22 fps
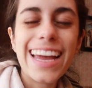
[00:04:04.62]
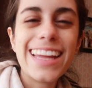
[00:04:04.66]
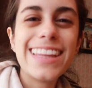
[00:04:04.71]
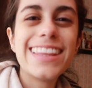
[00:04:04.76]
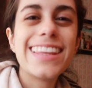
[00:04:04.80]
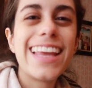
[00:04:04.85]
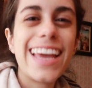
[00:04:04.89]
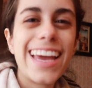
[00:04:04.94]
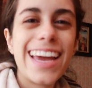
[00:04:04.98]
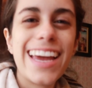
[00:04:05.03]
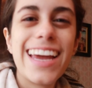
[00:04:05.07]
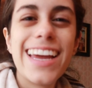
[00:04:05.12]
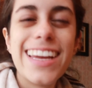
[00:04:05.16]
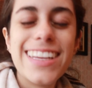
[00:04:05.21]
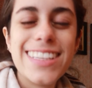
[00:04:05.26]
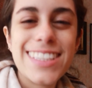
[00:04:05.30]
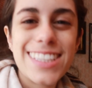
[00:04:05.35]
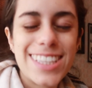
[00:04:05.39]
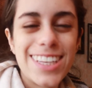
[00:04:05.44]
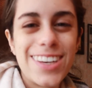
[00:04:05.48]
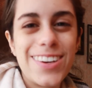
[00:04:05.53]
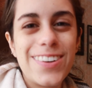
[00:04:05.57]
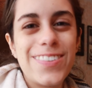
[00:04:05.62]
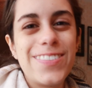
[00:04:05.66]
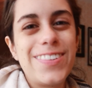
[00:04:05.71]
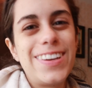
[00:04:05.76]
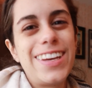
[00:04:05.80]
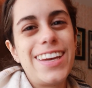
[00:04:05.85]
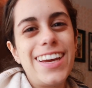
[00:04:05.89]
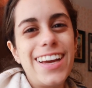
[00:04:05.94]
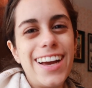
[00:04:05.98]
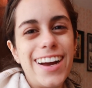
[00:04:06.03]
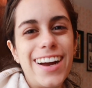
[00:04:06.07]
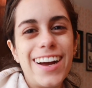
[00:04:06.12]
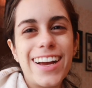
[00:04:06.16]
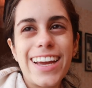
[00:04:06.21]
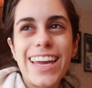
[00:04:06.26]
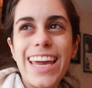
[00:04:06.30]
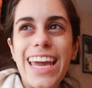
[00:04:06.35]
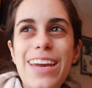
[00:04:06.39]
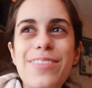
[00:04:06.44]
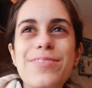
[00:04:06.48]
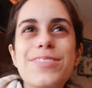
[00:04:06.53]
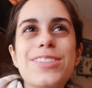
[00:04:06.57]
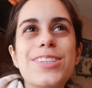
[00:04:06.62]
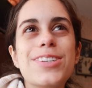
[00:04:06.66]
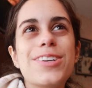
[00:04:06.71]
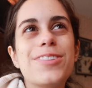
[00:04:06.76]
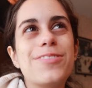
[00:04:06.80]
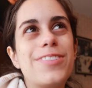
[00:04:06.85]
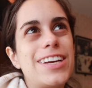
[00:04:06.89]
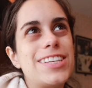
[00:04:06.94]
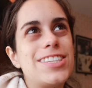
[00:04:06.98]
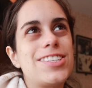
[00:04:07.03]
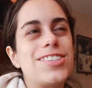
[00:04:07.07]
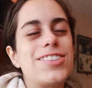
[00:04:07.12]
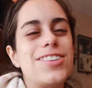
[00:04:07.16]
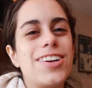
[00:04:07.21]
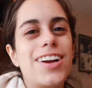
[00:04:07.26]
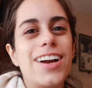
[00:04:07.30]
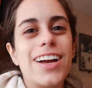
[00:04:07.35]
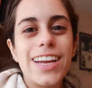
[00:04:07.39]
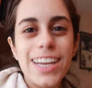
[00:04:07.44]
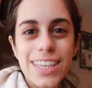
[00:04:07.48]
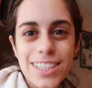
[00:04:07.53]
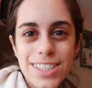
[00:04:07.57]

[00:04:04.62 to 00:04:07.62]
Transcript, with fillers: gente! So we came to a restaurant.